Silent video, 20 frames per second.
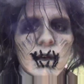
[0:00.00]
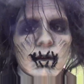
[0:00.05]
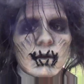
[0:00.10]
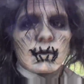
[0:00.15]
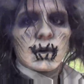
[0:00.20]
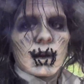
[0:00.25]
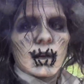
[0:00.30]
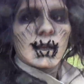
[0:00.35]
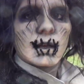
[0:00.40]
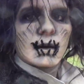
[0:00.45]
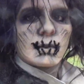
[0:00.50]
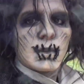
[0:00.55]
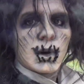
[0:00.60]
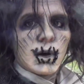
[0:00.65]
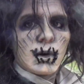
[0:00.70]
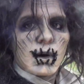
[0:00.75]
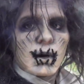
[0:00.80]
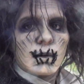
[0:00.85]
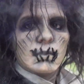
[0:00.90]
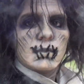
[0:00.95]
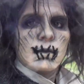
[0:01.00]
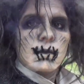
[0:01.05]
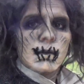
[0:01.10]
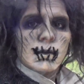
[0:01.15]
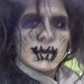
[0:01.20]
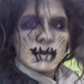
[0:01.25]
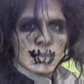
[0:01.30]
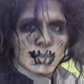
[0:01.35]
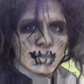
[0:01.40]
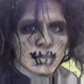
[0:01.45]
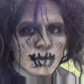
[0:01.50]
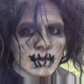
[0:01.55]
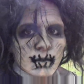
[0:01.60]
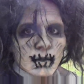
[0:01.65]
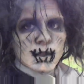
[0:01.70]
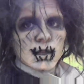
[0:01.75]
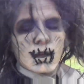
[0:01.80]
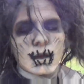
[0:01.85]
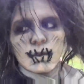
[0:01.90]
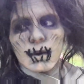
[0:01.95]
like writing a poem
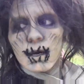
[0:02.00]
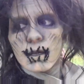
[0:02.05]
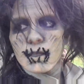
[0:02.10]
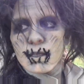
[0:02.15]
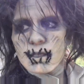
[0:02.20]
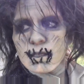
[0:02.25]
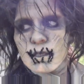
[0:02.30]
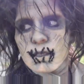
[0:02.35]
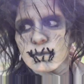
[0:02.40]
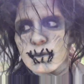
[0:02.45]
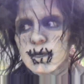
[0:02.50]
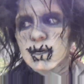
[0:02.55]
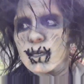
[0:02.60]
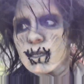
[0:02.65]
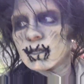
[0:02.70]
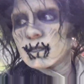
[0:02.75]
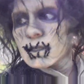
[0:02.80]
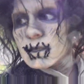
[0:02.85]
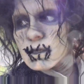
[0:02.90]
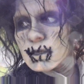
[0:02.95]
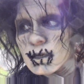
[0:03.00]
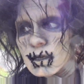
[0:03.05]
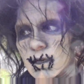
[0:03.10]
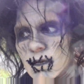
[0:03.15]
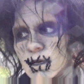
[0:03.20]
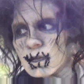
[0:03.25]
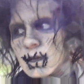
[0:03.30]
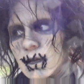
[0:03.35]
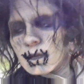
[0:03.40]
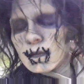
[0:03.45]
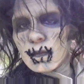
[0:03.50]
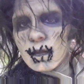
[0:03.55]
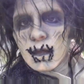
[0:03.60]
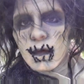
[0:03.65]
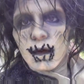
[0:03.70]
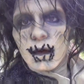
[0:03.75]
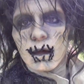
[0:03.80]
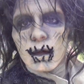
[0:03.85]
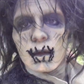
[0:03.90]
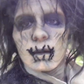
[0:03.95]
about this experience.
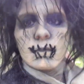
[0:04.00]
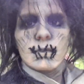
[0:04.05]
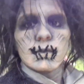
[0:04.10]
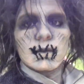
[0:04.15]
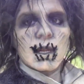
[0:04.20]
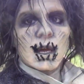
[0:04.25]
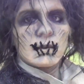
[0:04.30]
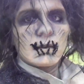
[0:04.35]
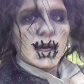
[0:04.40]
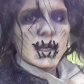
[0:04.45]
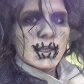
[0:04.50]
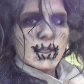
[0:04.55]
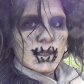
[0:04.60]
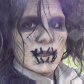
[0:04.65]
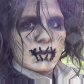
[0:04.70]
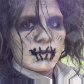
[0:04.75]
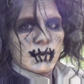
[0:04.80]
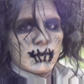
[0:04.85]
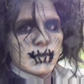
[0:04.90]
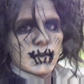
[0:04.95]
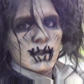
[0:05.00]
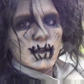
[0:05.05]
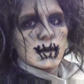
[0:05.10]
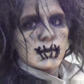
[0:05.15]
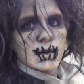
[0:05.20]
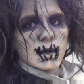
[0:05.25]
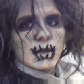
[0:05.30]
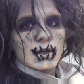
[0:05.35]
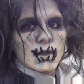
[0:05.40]
Um, I'm actually fulfilling my